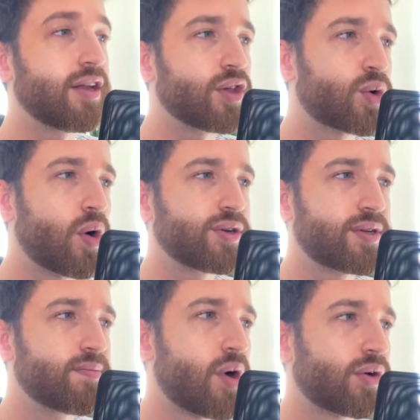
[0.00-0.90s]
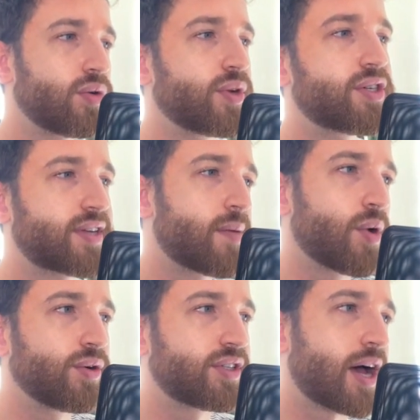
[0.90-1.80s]
And in the quantum model, which is our
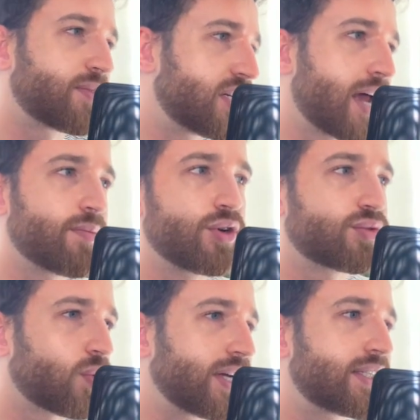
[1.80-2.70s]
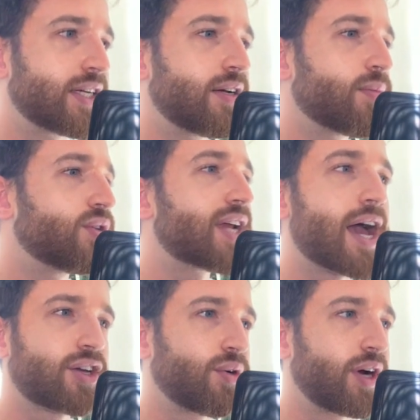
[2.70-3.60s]
most up-to-date, most recent, most
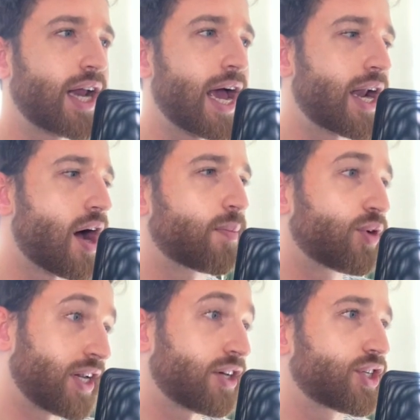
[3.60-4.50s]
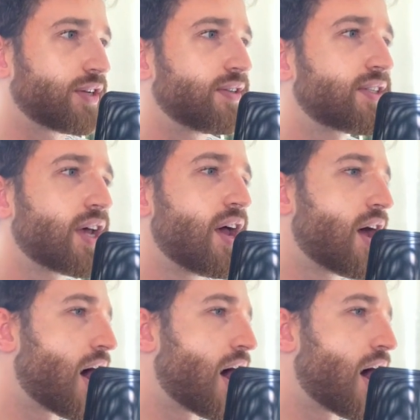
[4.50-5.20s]
accurate at predictions,